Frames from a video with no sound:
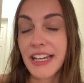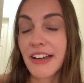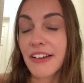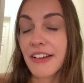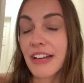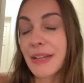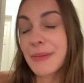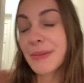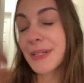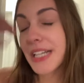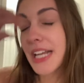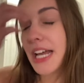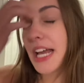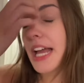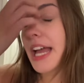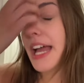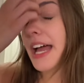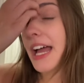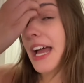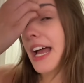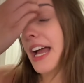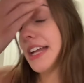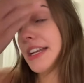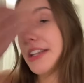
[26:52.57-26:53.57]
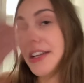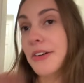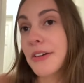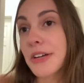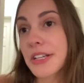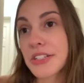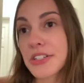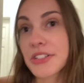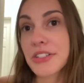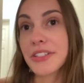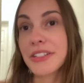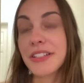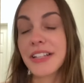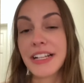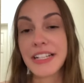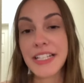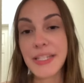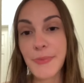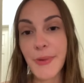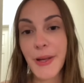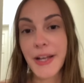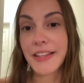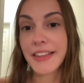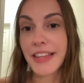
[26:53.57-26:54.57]
out. I mean, I know I should
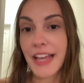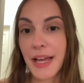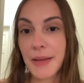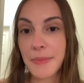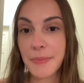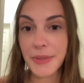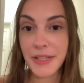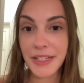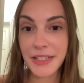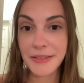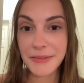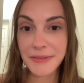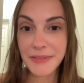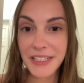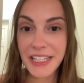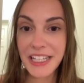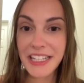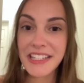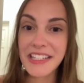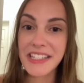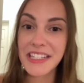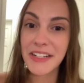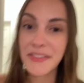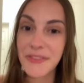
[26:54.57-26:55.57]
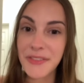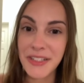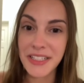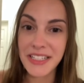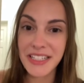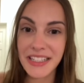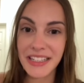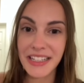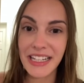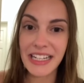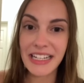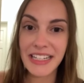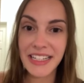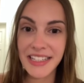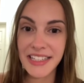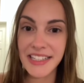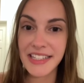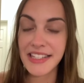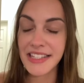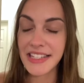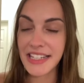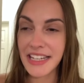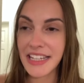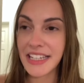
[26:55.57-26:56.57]
expect that, but it's different to like
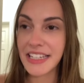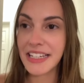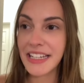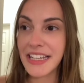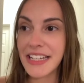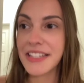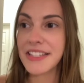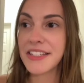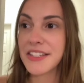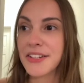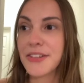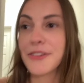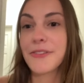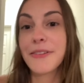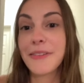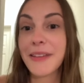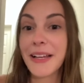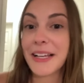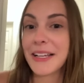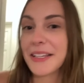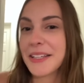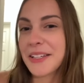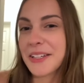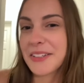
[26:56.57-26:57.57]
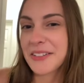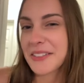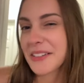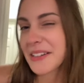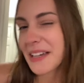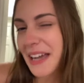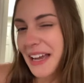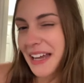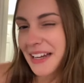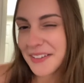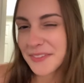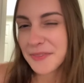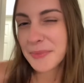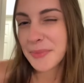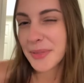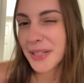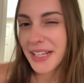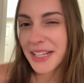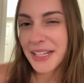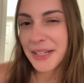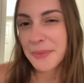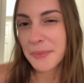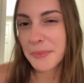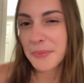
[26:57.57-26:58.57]
see it and to know that like you're kind of
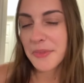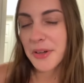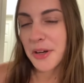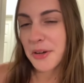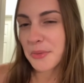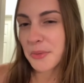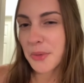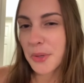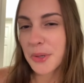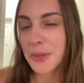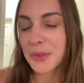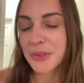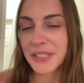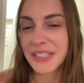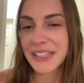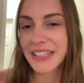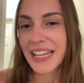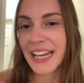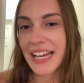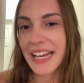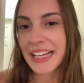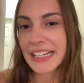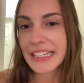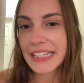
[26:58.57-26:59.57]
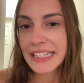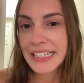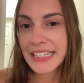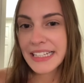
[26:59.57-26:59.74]
playing a role in that